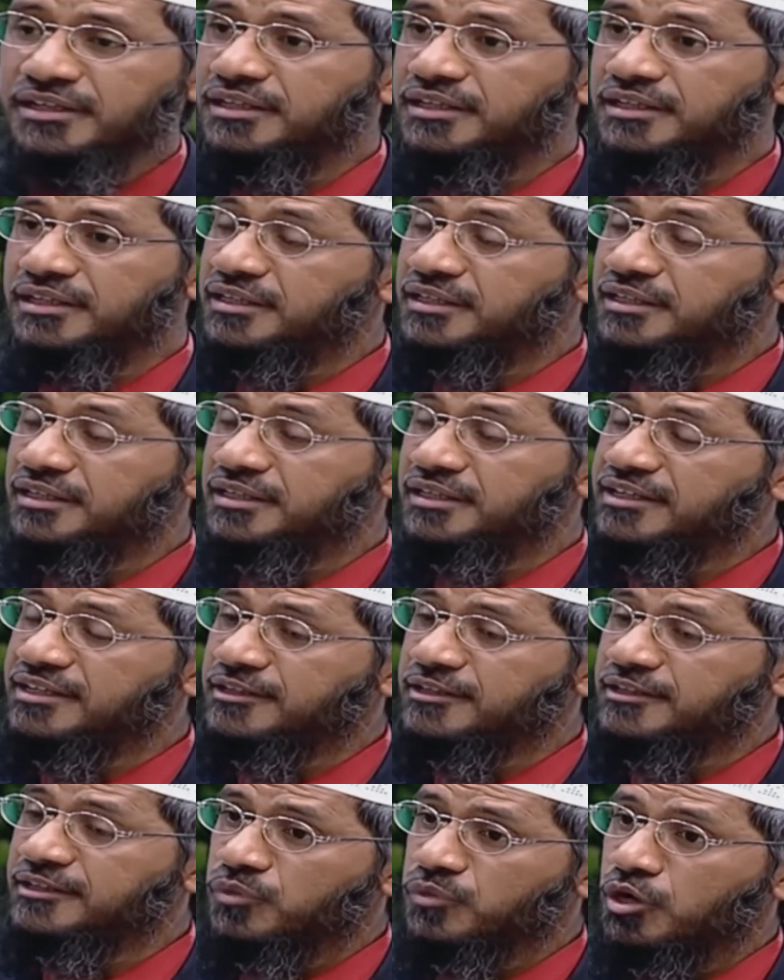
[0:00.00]
that
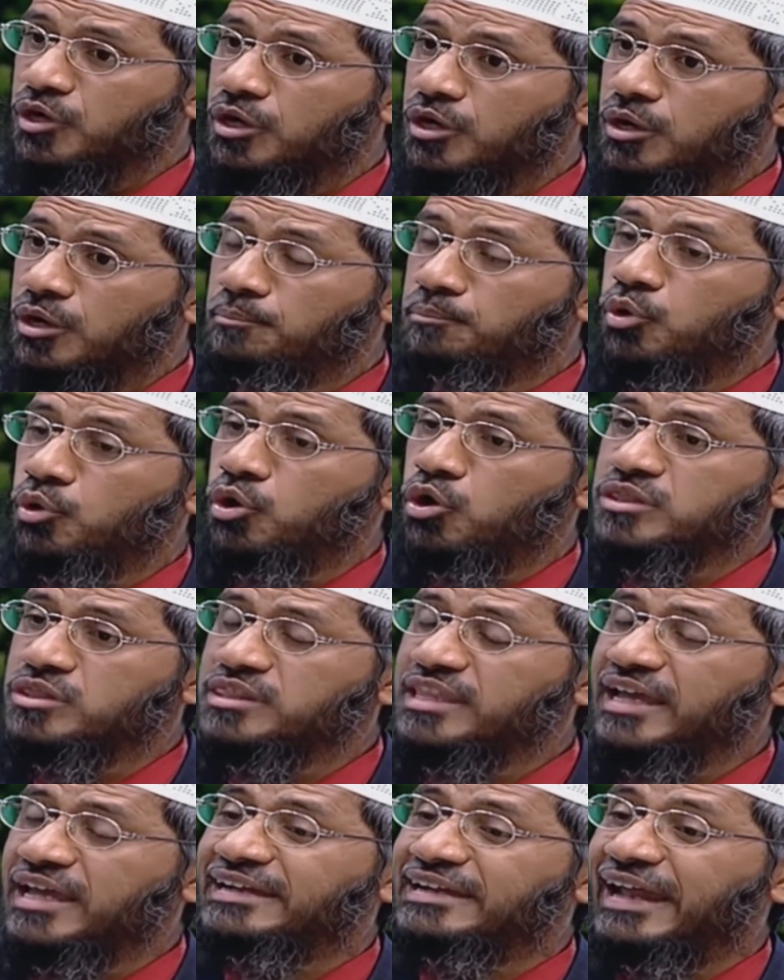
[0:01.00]
more
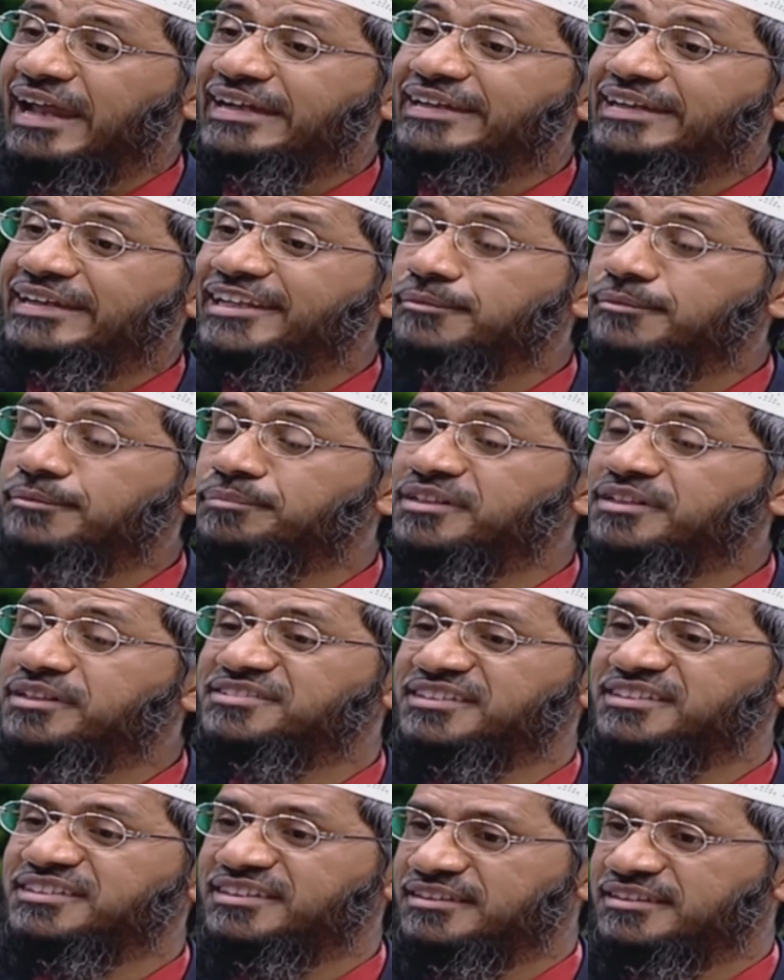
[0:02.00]
than ninety
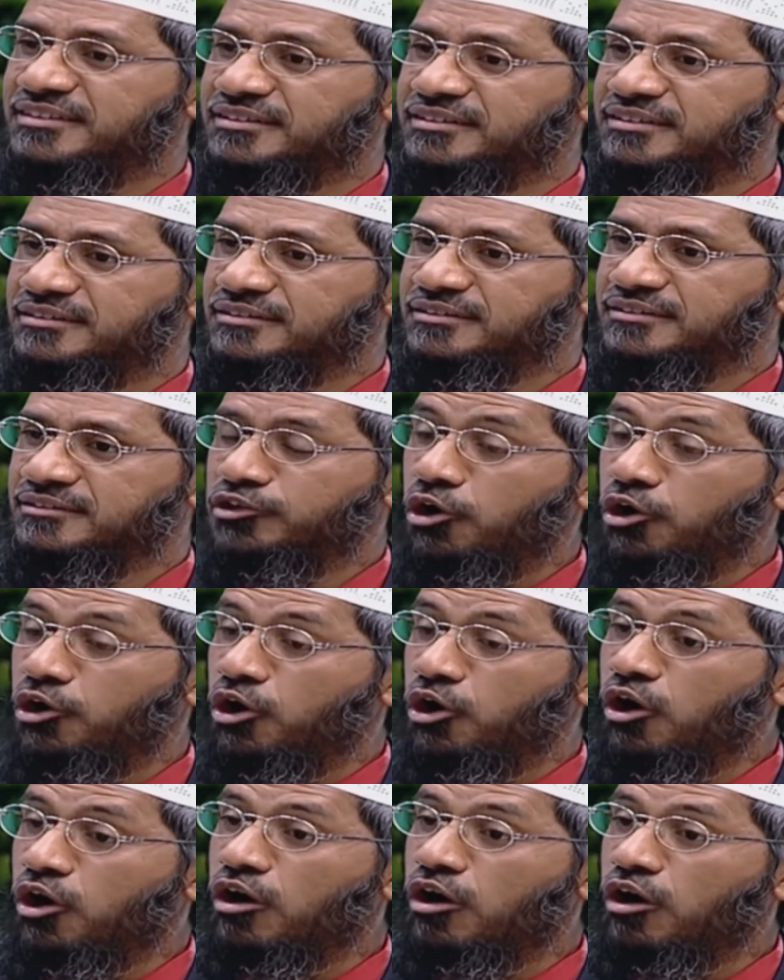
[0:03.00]
percent
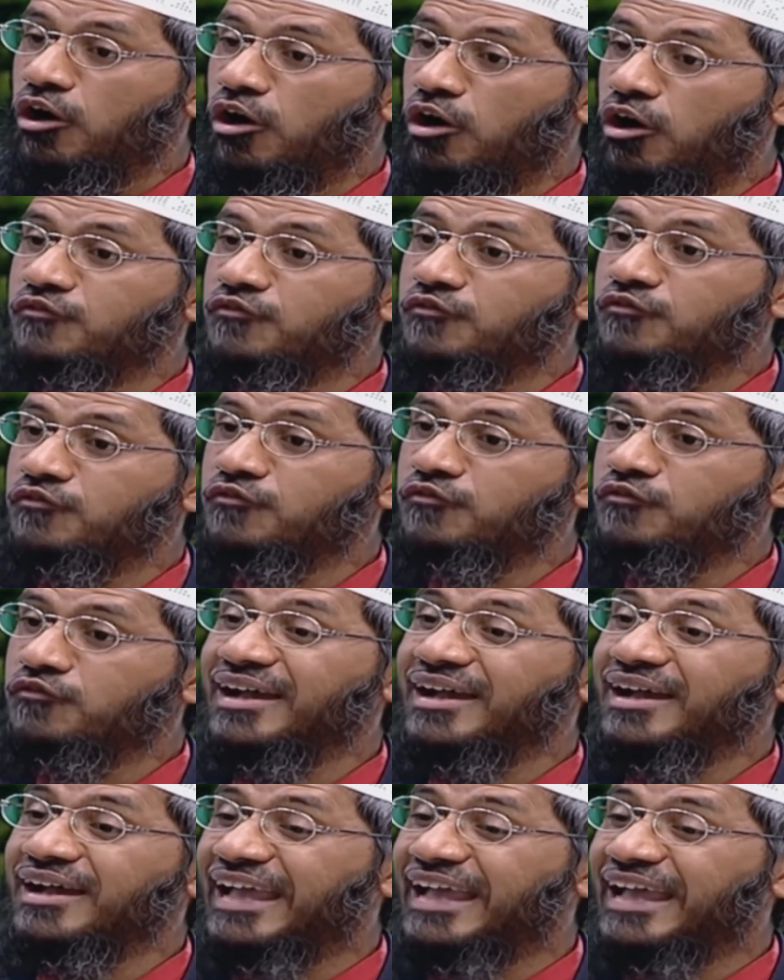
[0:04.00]
of the lung
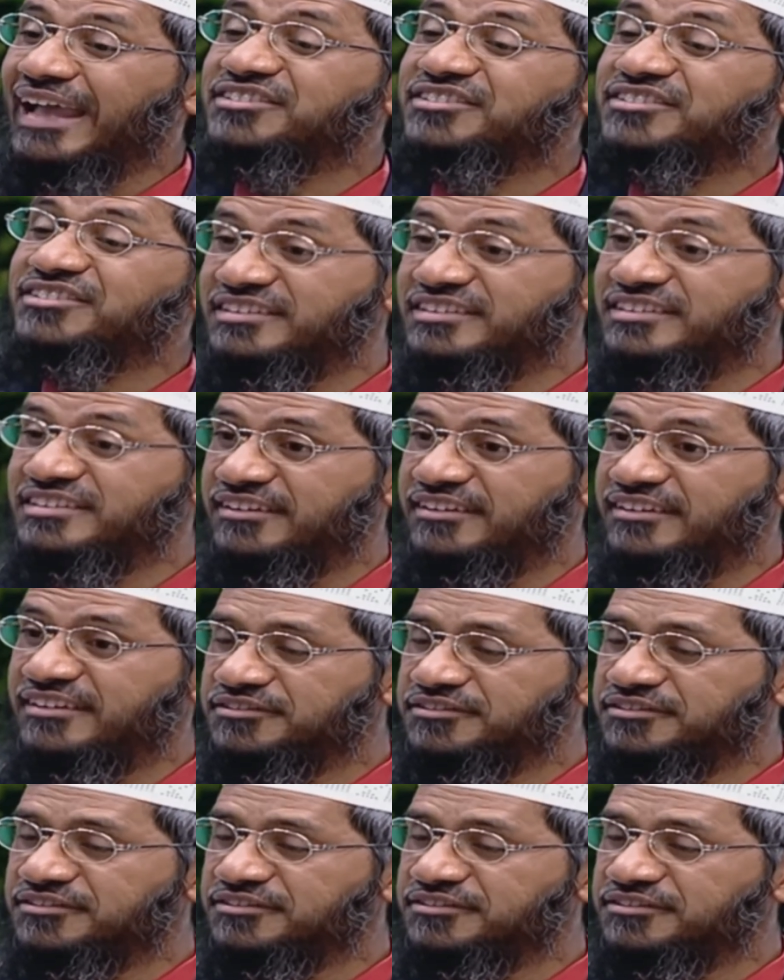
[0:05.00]
cancer deaths
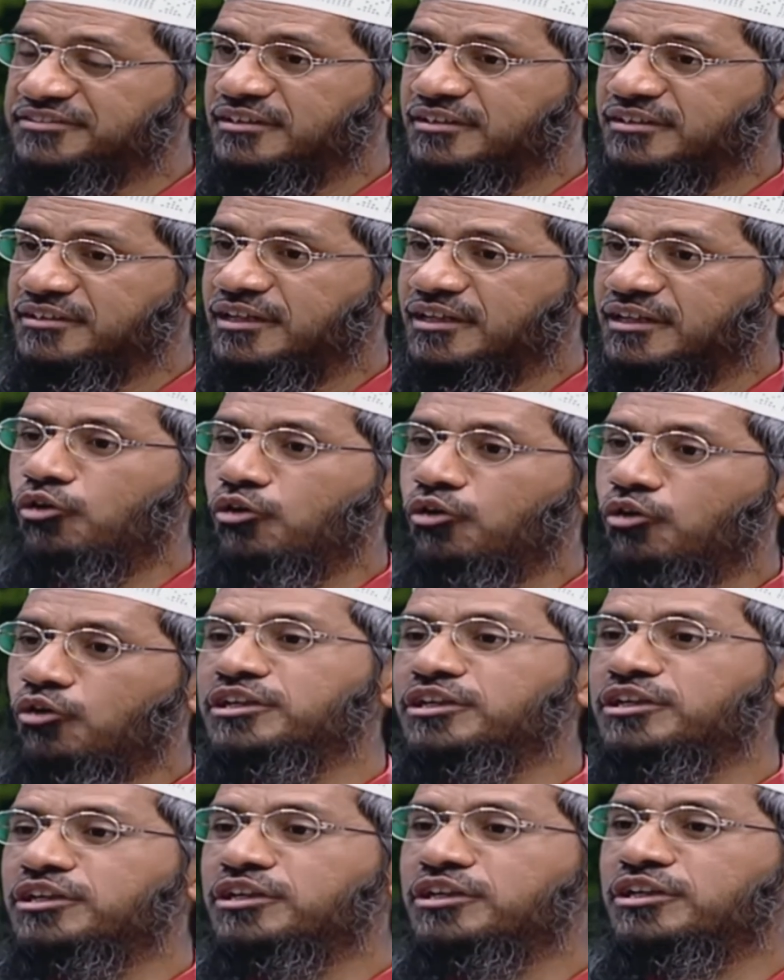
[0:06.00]
are only due to
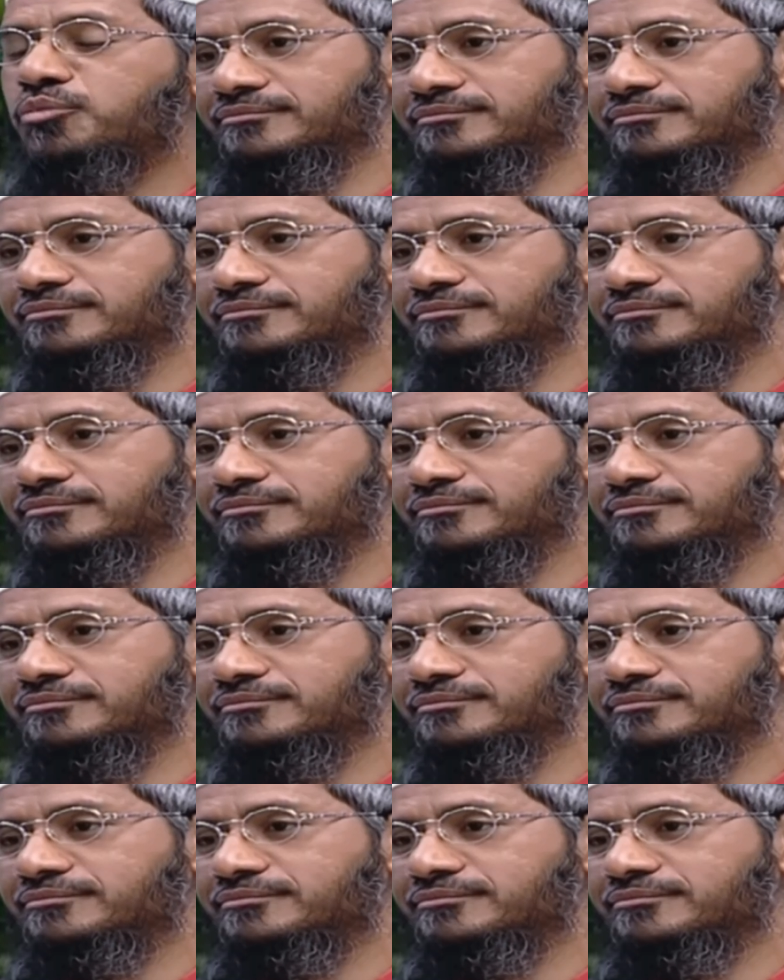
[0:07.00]
smoking,